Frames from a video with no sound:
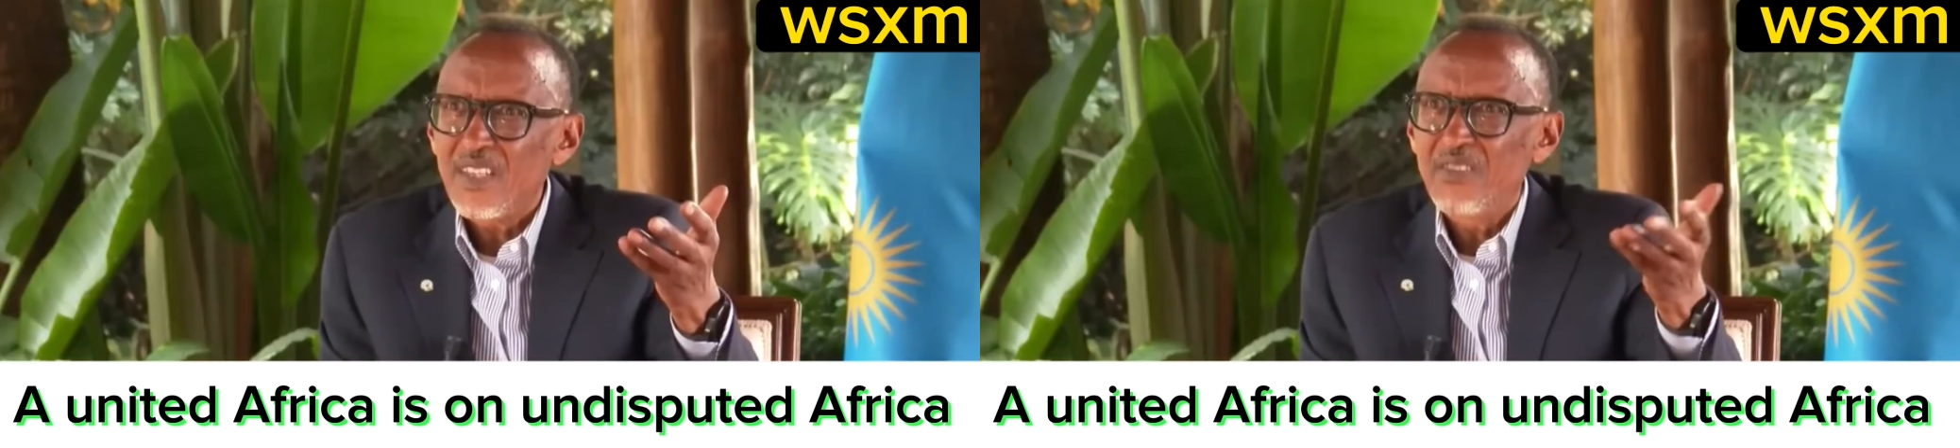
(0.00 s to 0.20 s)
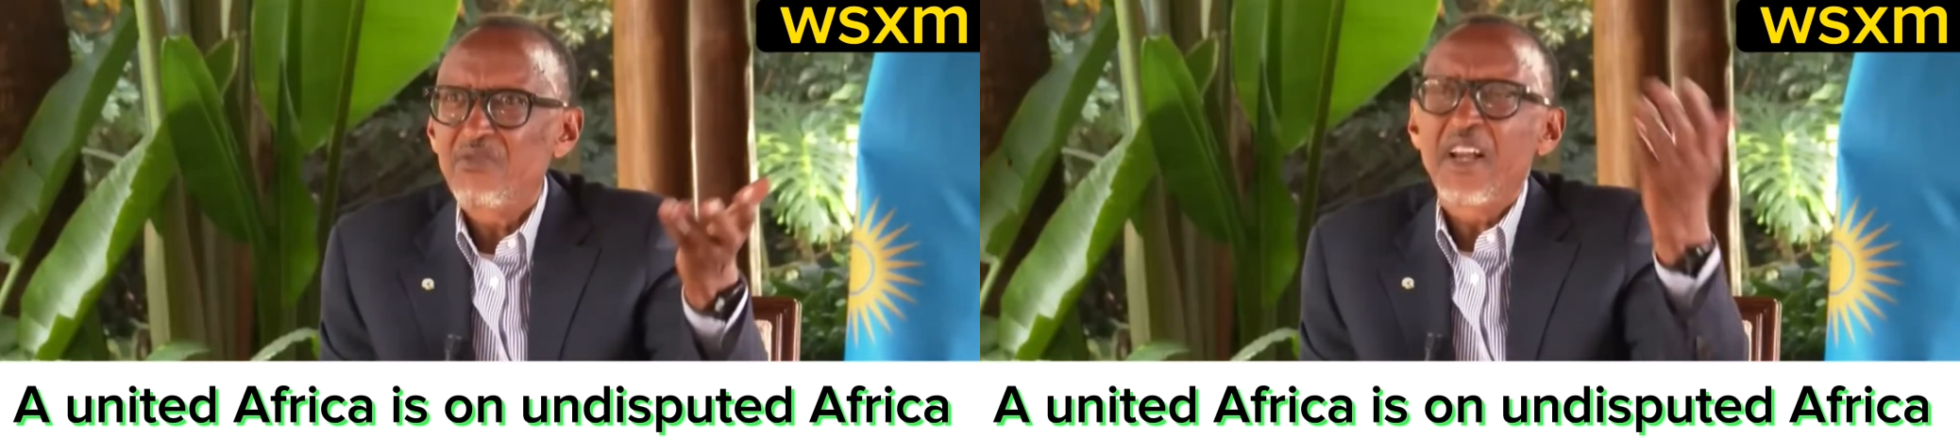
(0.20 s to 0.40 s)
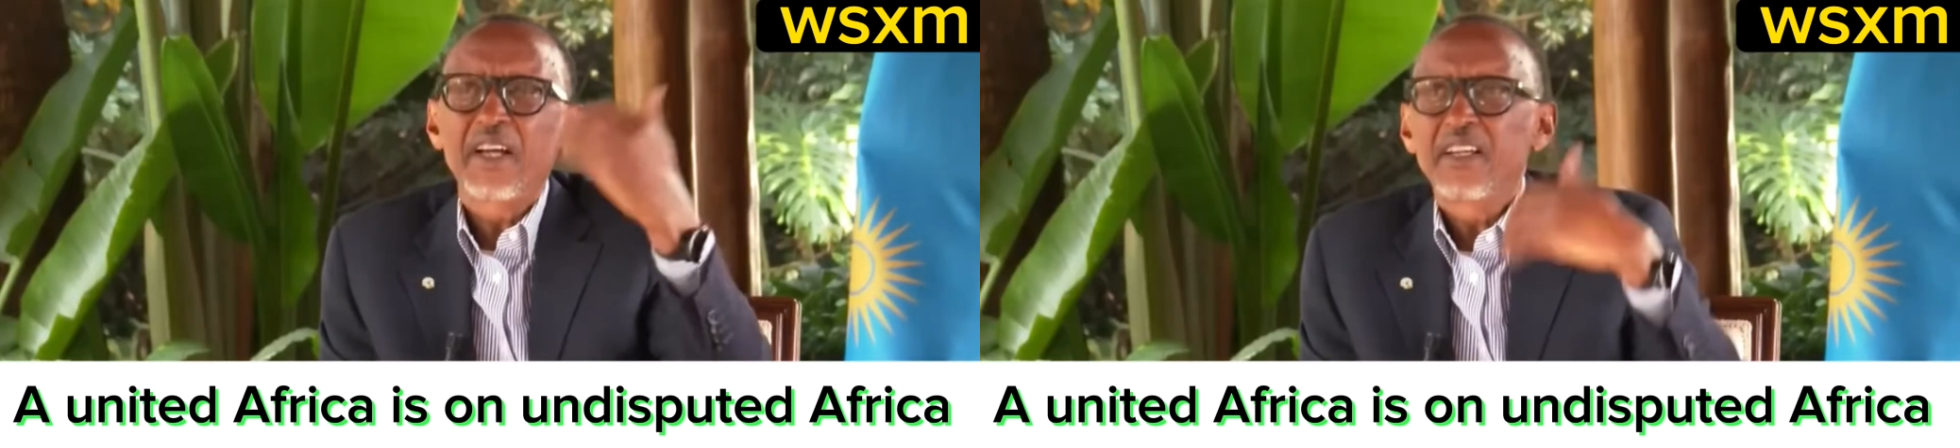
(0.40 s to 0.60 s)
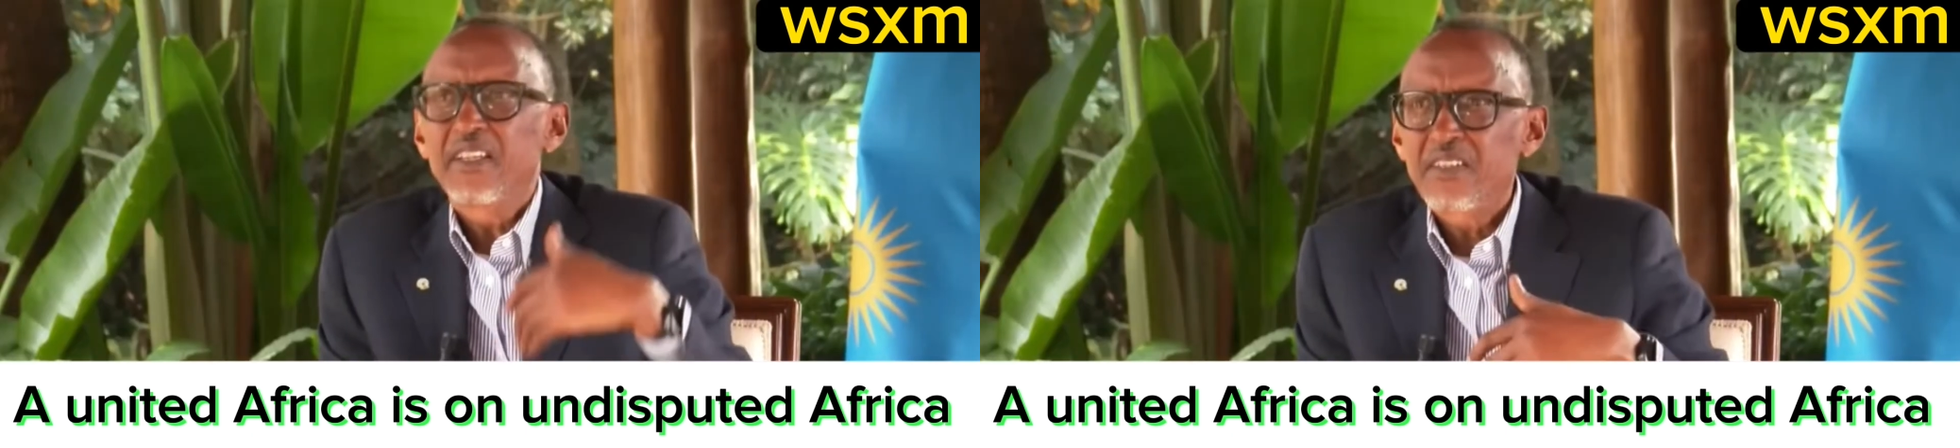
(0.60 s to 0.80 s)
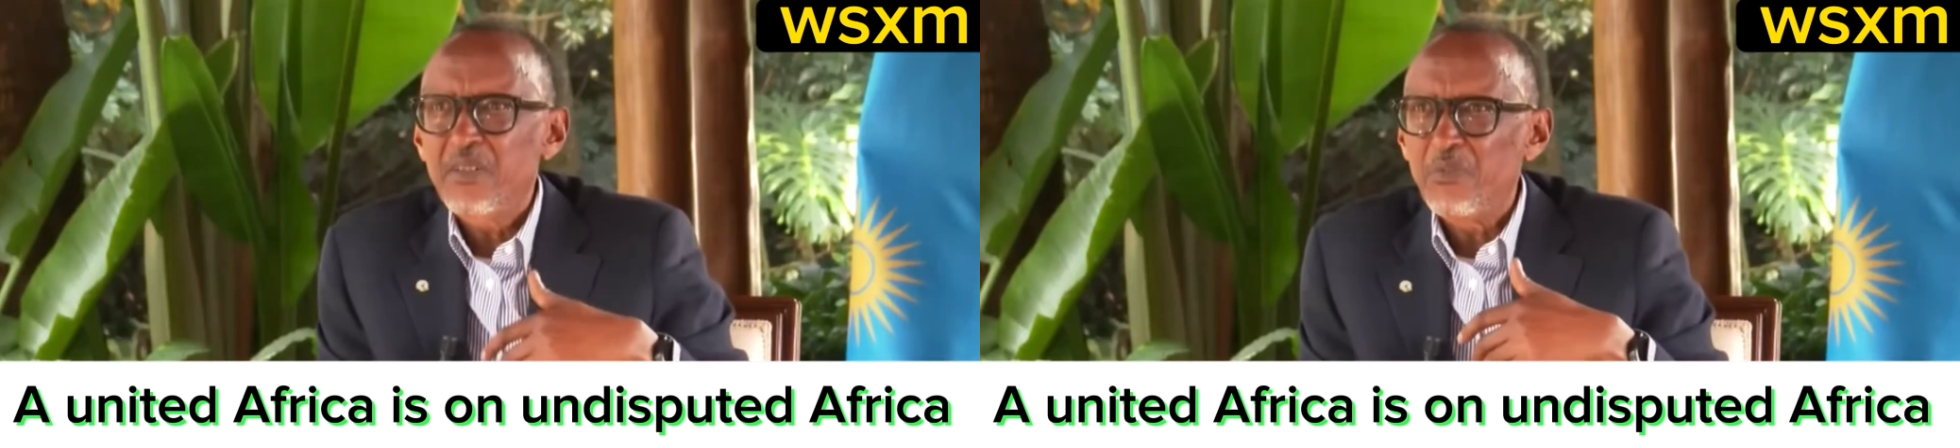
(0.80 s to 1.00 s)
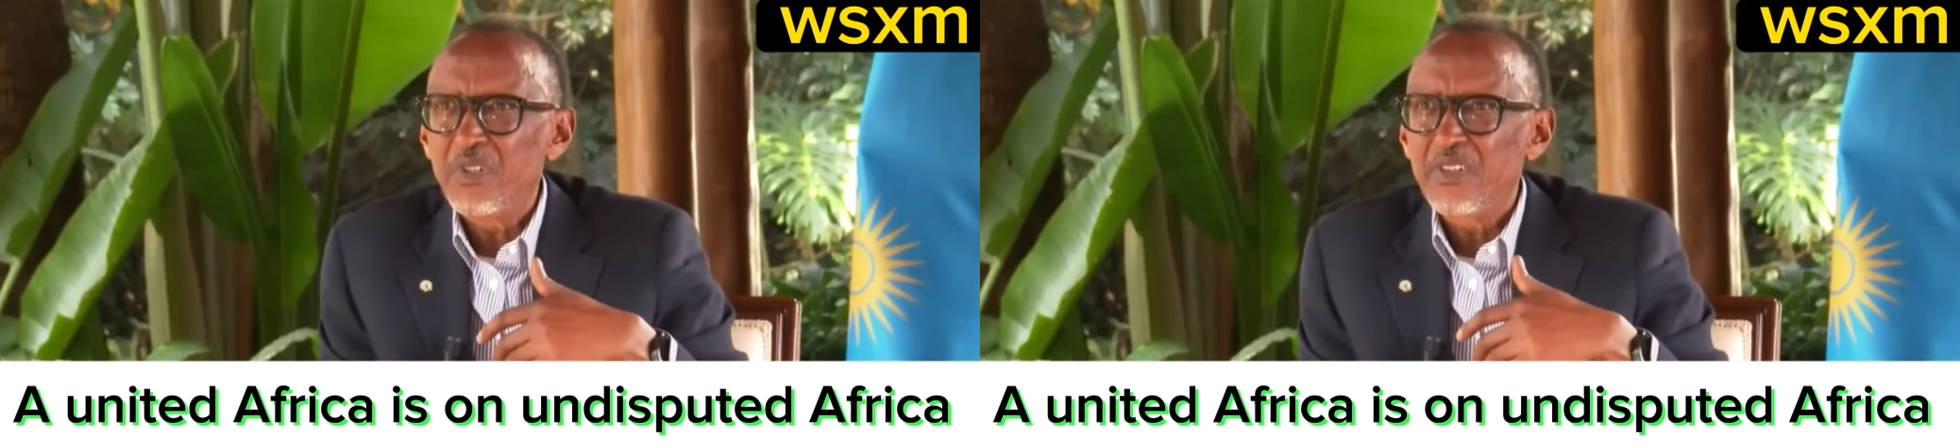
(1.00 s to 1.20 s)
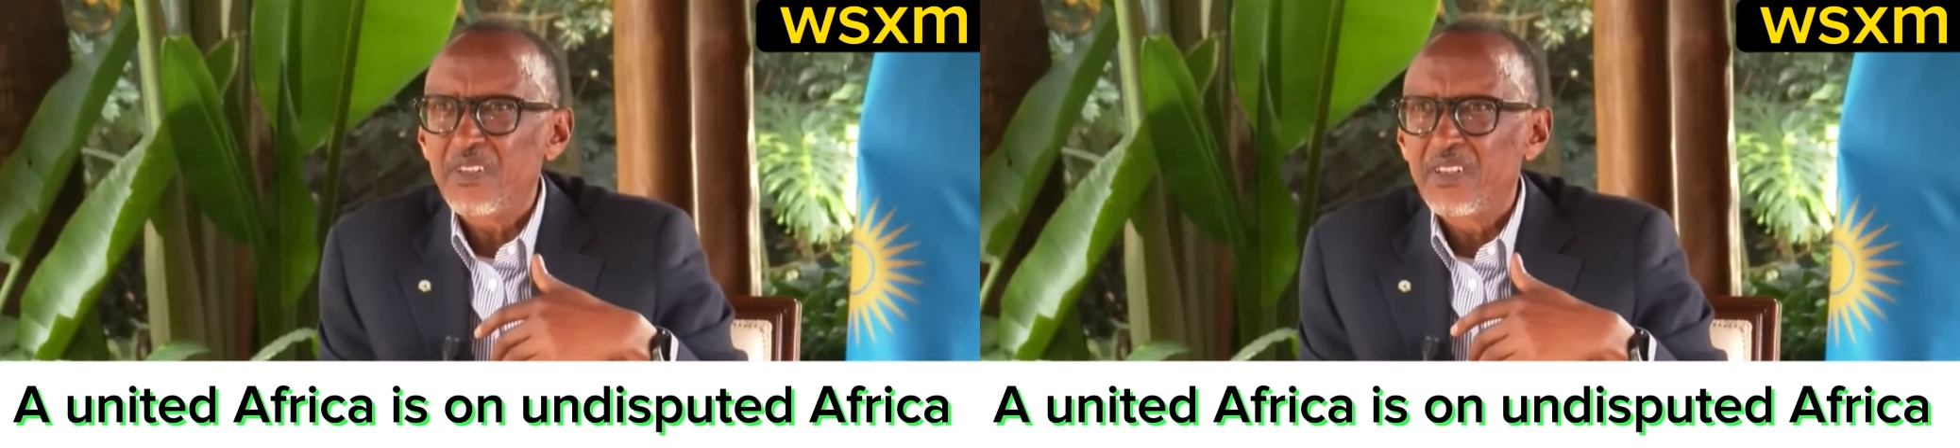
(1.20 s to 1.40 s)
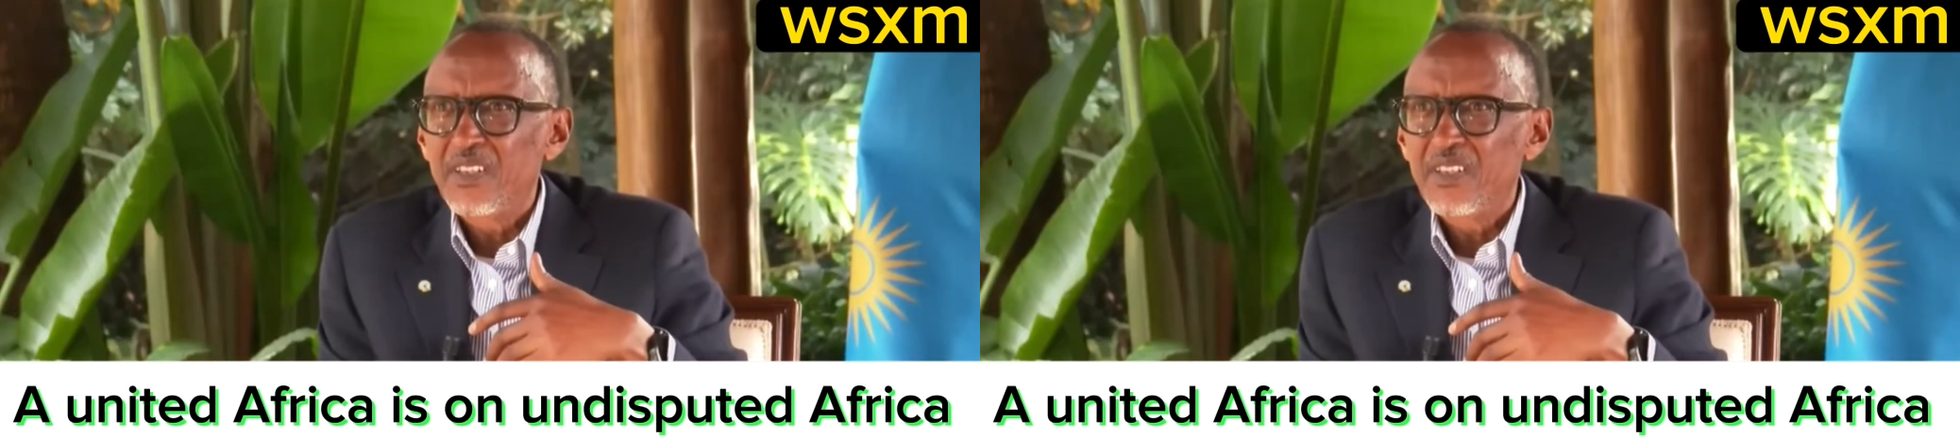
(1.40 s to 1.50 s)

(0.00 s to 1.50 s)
even against me,